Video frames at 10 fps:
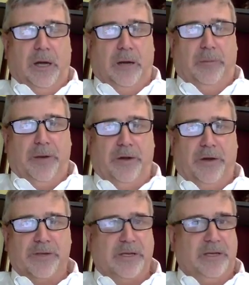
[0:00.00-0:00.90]

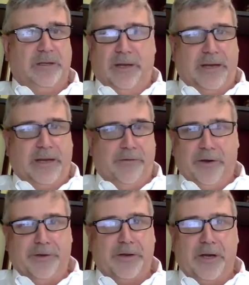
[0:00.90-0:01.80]
policy like every
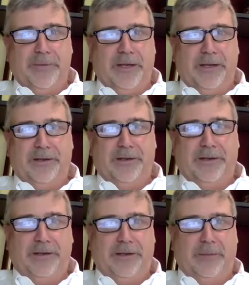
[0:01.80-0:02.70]
other company in
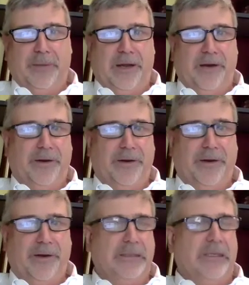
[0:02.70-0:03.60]
the Bay Area.
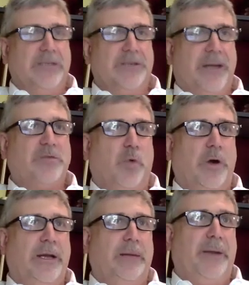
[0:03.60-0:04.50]
So that's
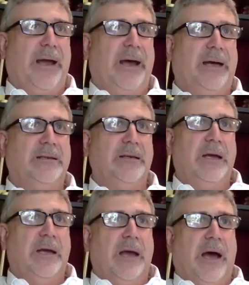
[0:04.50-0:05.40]
one impact.
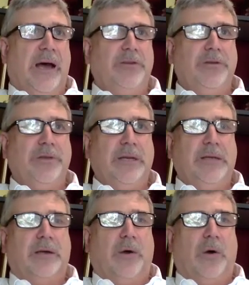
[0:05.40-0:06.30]
I do think
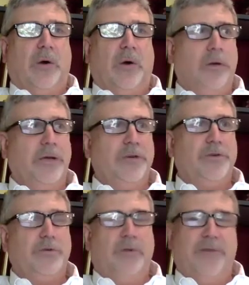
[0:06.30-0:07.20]
the whole
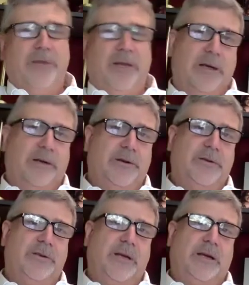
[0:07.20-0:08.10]
issue of the
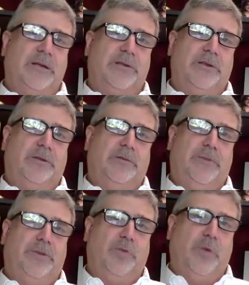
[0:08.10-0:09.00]
intersection
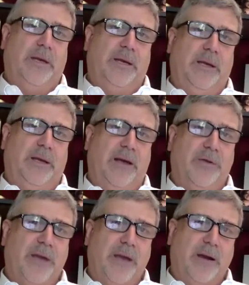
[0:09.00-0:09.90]
between
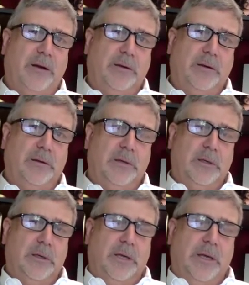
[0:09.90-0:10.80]
healthcare
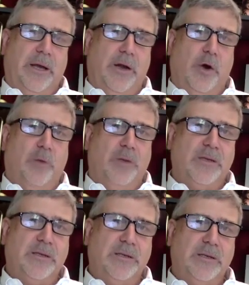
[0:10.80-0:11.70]
and
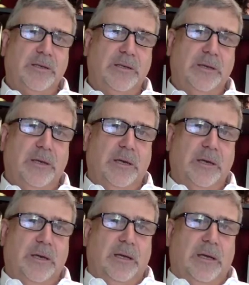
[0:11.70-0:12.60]
homelessness
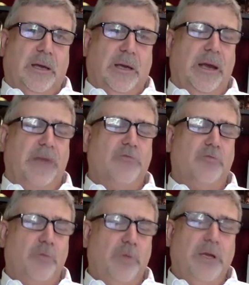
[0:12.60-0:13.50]
has
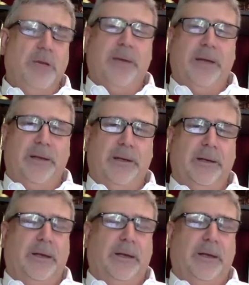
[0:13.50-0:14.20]
really been,